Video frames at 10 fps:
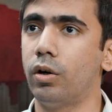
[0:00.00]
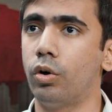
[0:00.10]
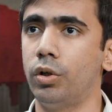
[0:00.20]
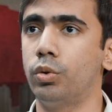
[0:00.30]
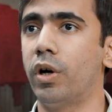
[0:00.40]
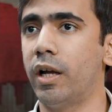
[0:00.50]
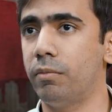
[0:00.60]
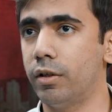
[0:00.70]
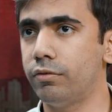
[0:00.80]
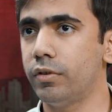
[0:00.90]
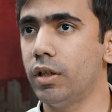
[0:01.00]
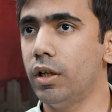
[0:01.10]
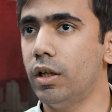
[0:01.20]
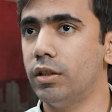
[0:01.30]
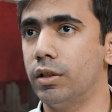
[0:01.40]
according to IMF,
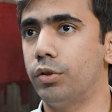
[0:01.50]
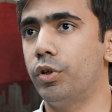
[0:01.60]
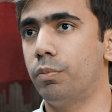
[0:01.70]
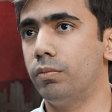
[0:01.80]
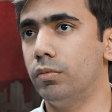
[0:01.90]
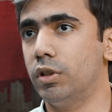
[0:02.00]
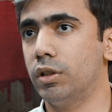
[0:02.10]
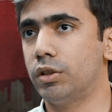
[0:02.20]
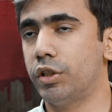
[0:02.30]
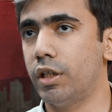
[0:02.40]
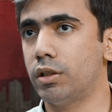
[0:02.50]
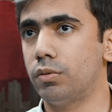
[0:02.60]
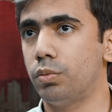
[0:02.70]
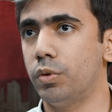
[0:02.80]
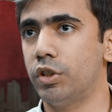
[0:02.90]
the three the
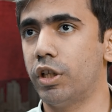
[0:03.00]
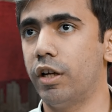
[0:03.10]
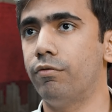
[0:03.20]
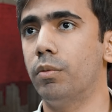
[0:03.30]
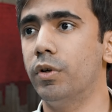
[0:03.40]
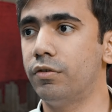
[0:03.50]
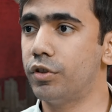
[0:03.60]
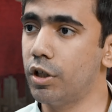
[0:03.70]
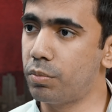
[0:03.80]
states which have above three